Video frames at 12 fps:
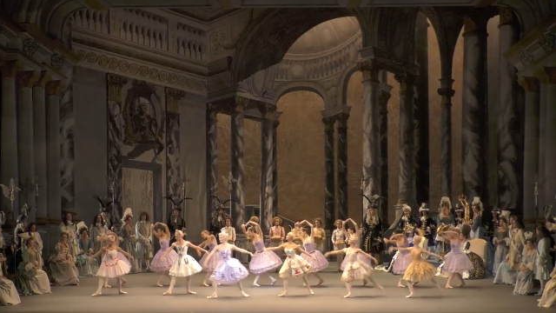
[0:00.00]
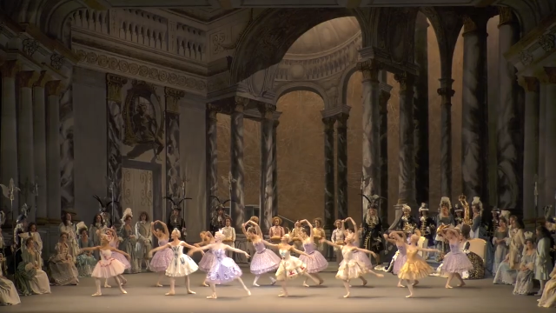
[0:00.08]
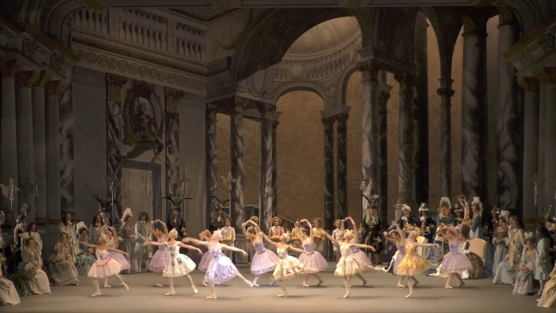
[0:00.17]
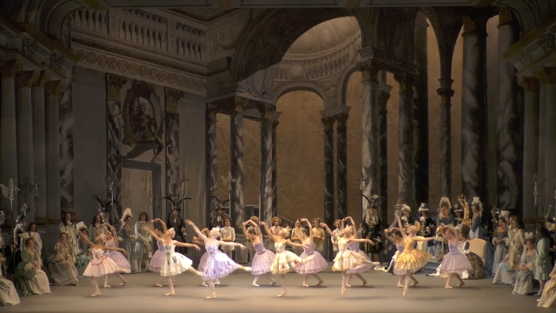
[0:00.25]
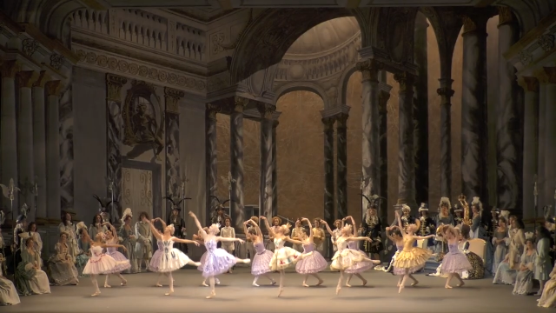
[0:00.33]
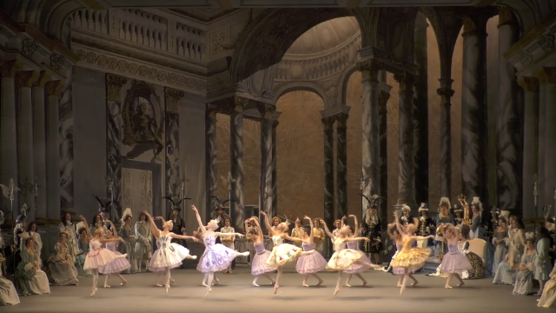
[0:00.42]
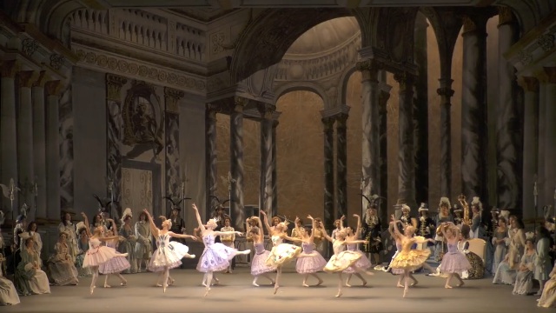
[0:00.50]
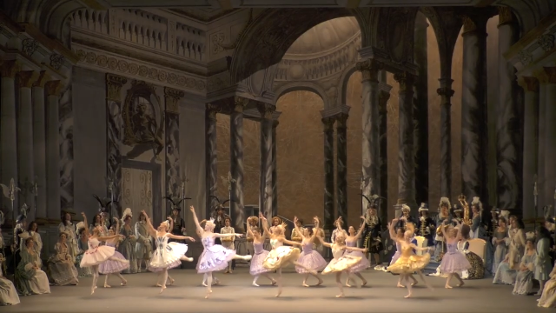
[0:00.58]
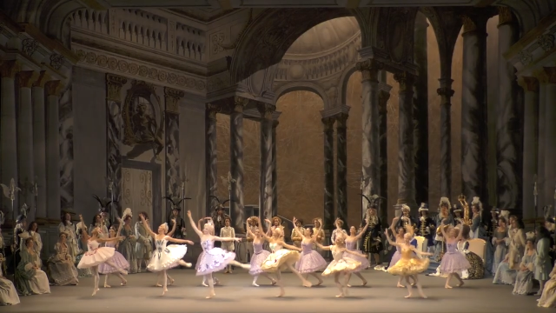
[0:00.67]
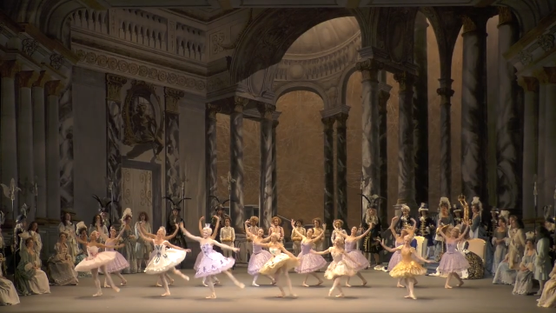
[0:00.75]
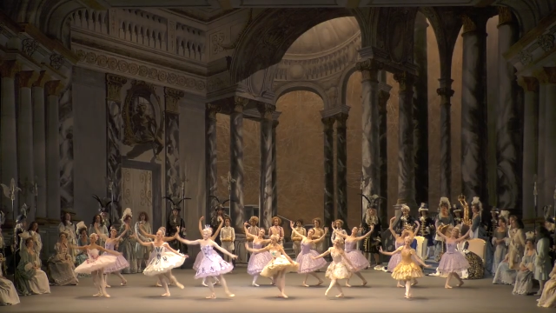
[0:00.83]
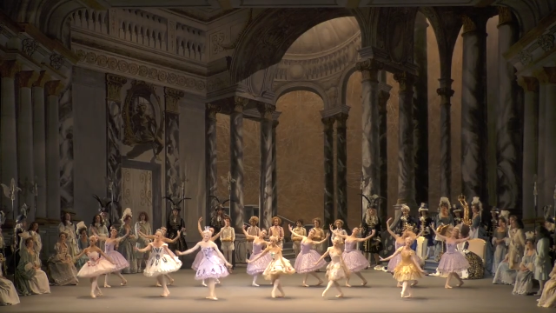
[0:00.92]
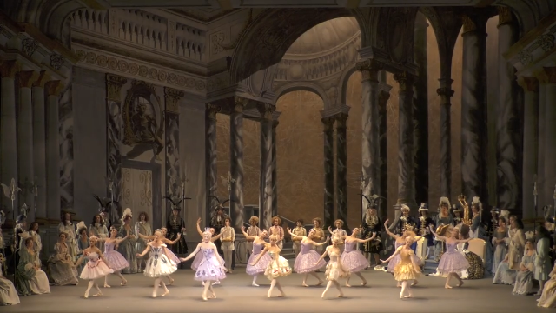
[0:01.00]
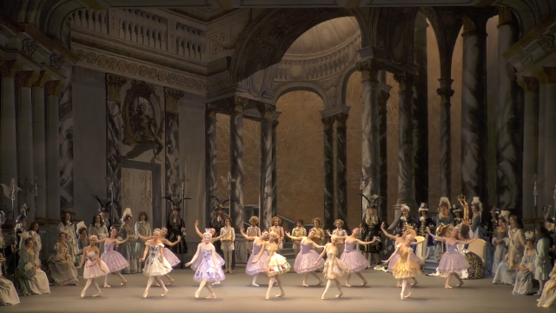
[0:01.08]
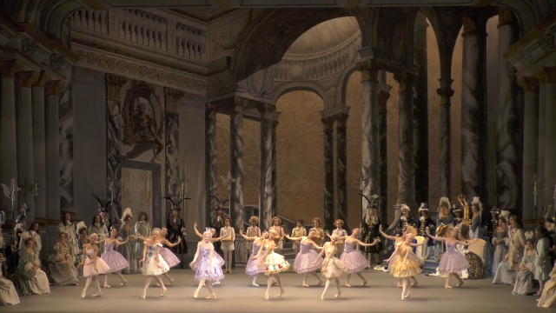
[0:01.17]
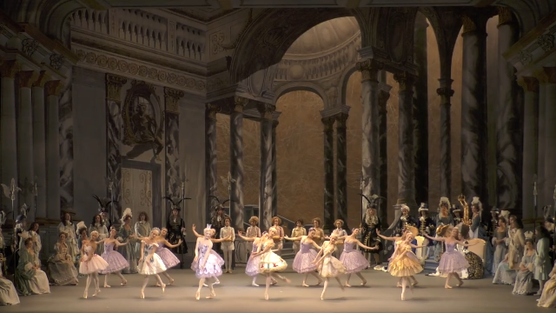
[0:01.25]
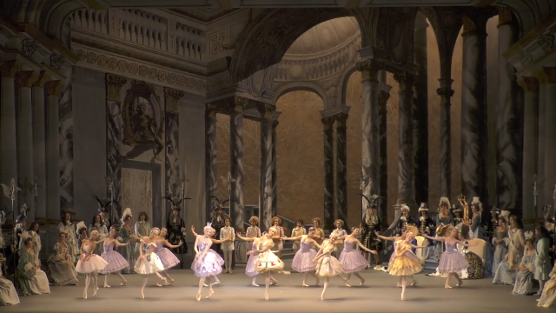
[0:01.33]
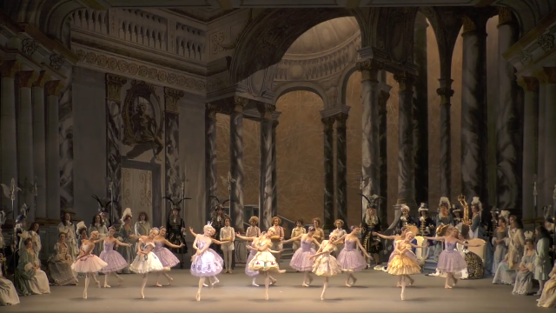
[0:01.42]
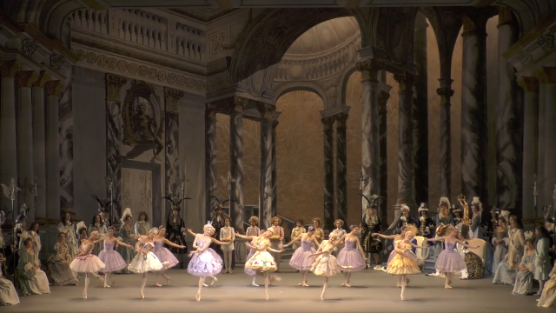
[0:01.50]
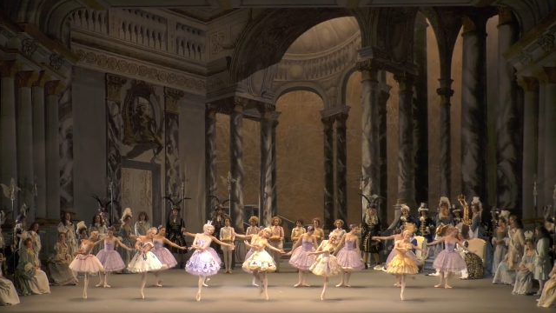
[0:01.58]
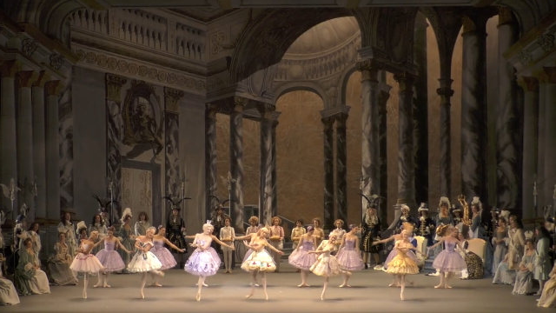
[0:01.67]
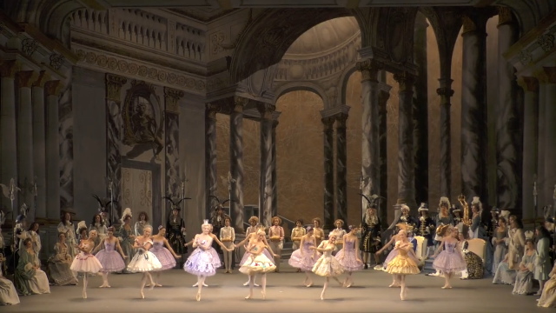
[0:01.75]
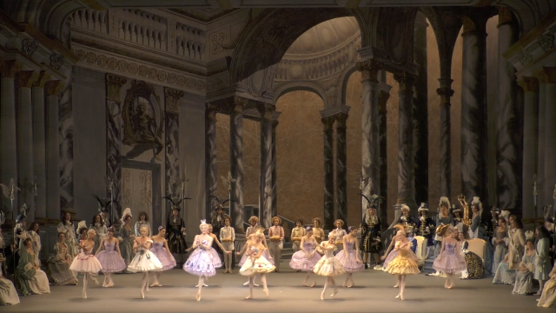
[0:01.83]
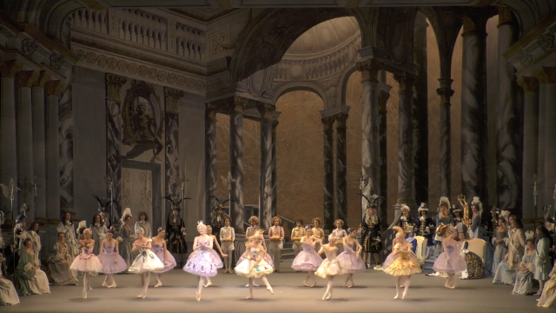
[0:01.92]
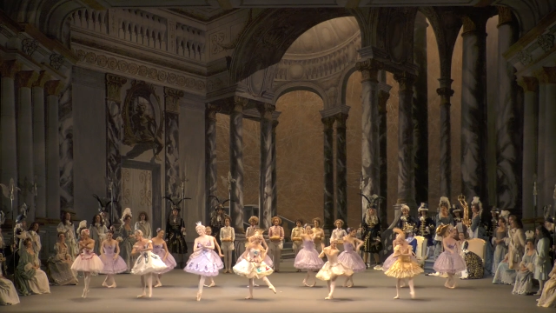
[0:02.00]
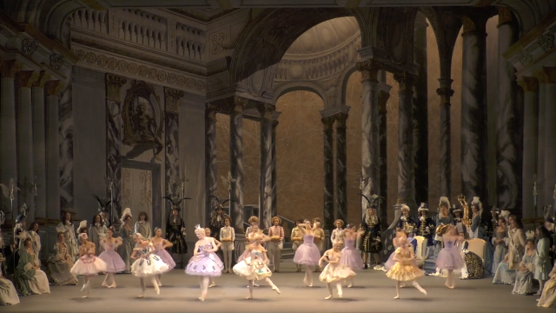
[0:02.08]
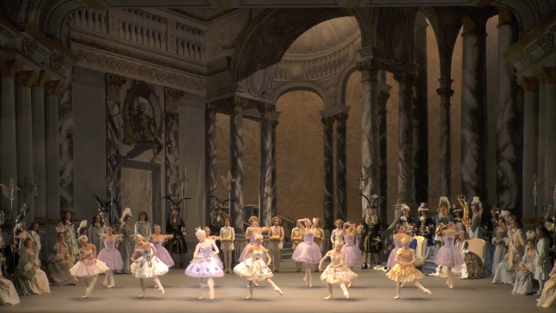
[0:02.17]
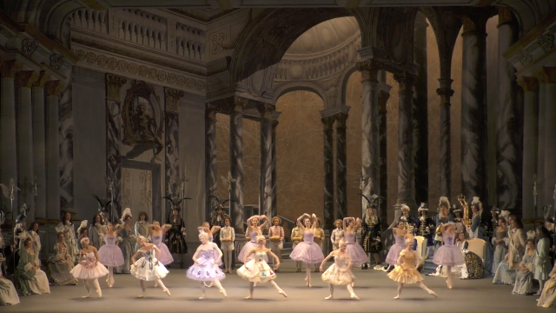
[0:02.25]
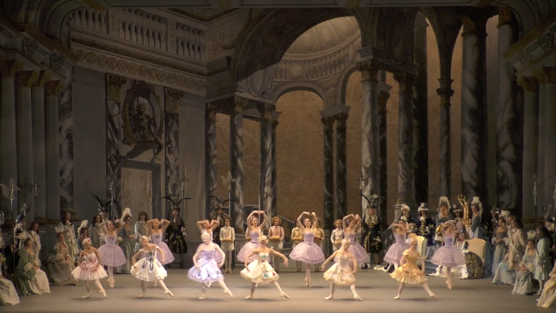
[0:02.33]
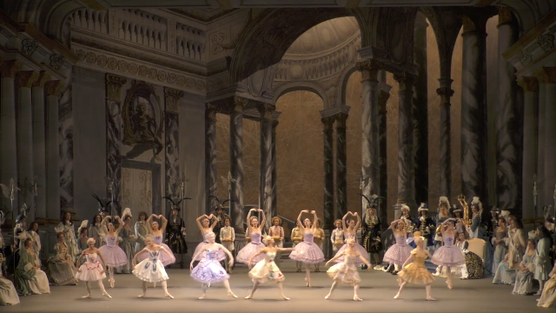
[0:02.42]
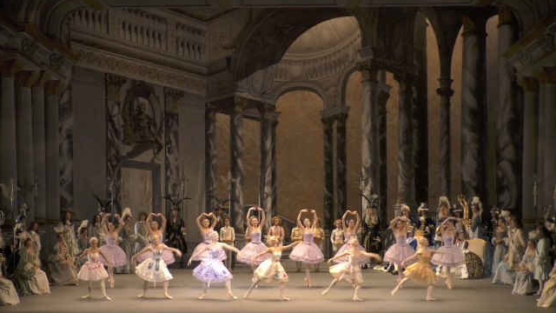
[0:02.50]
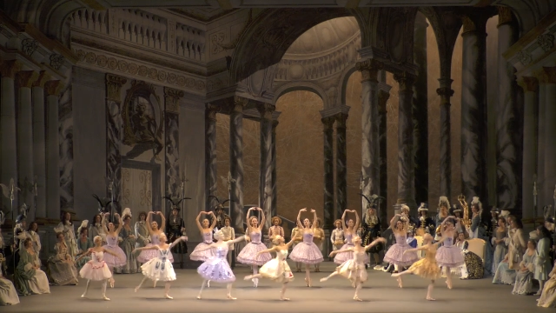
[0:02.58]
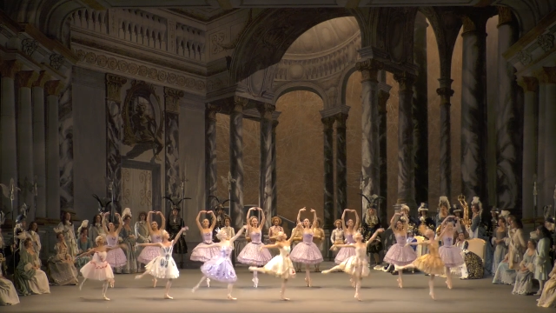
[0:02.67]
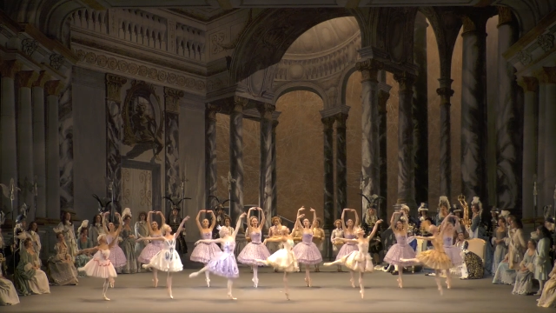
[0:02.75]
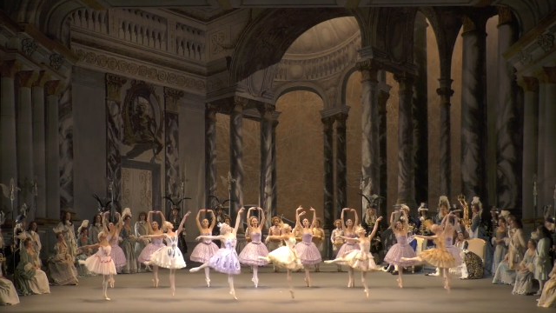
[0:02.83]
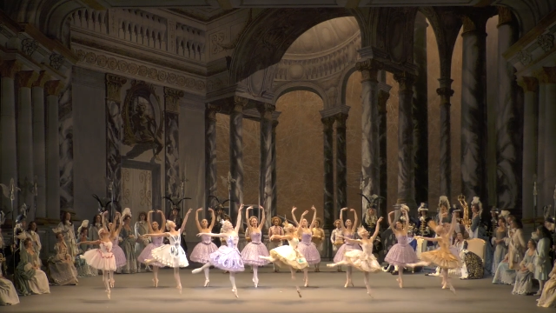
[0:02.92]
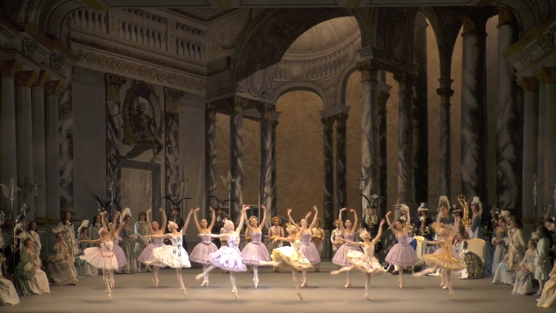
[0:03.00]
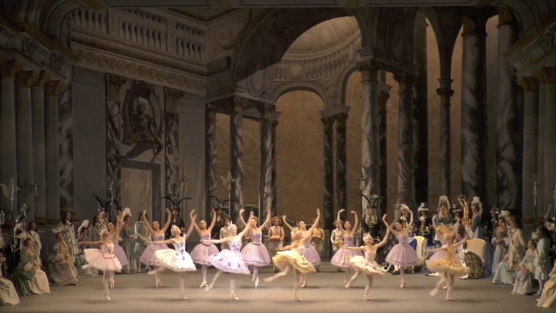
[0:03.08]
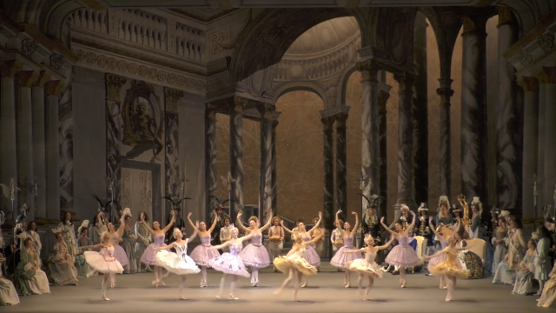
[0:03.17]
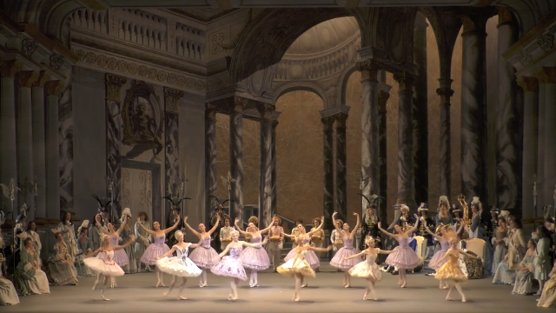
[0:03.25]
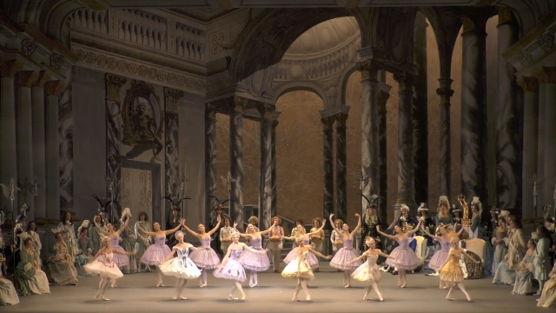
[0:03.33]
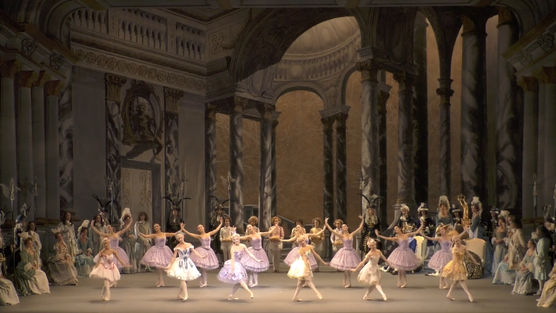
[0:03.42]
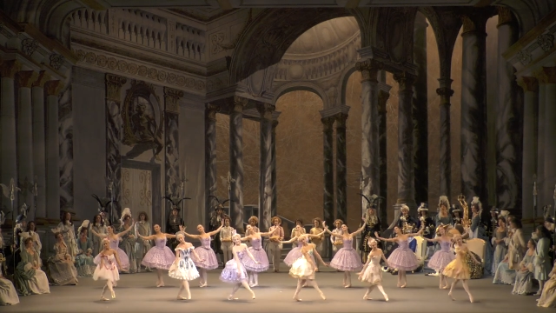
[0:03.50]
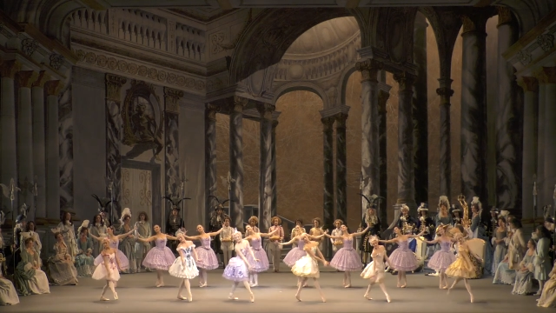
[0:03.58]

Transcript: No face is visible, so there are no lips to read.